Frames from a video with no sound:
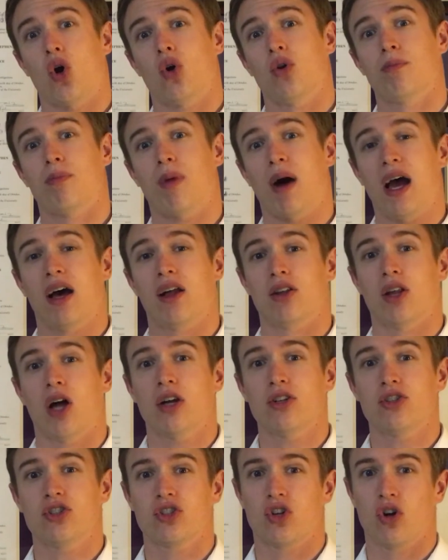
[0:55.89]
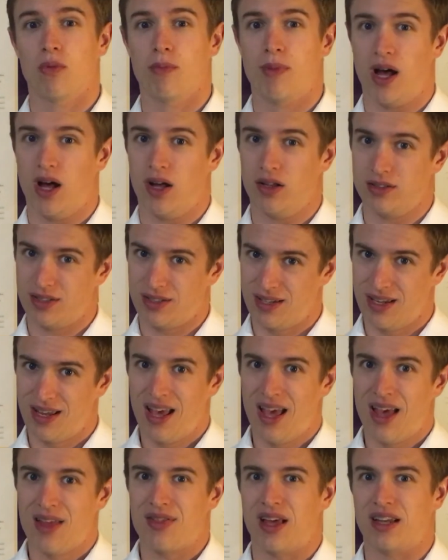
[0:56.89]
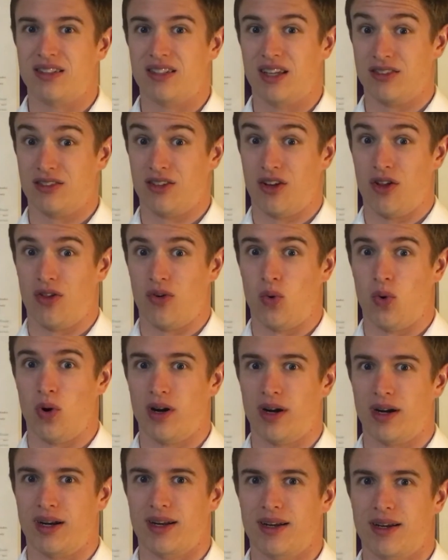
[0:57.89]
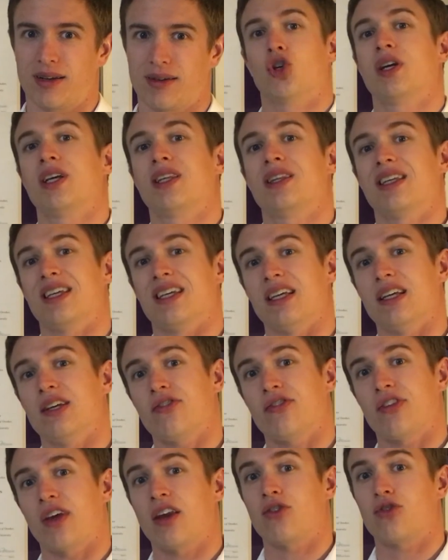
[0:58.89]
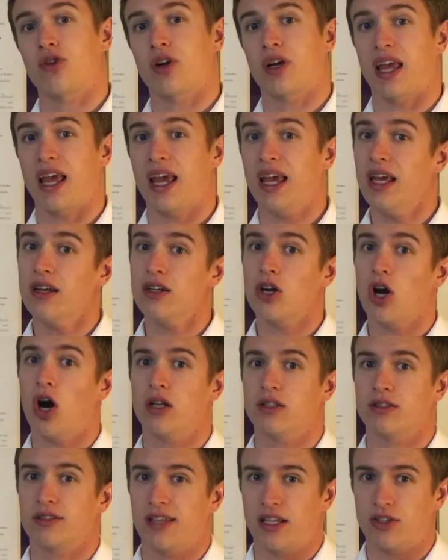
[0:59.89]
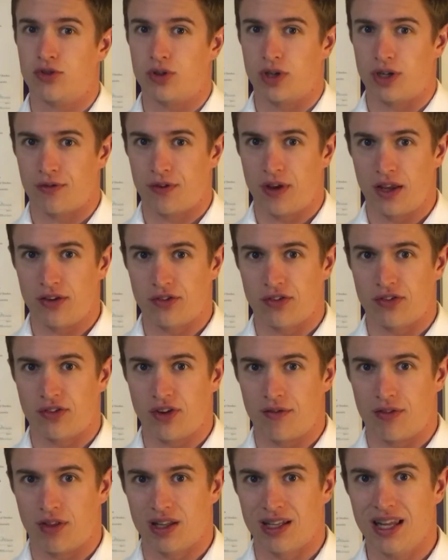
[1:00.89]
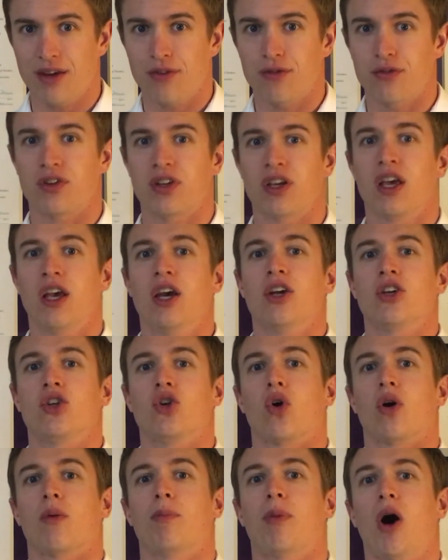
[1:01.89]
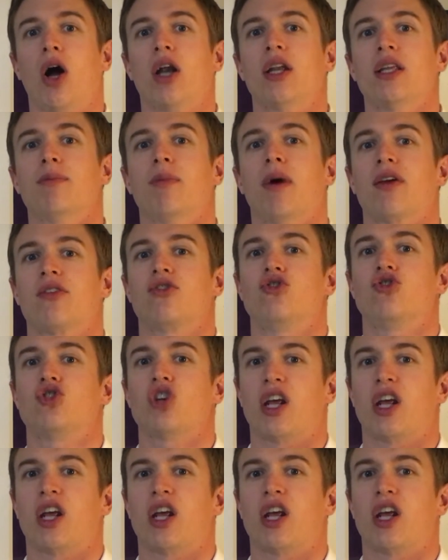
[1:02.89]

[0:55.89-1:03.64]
own biological belt that does all the work. During the eccentric and concentric phases of the lift, your body must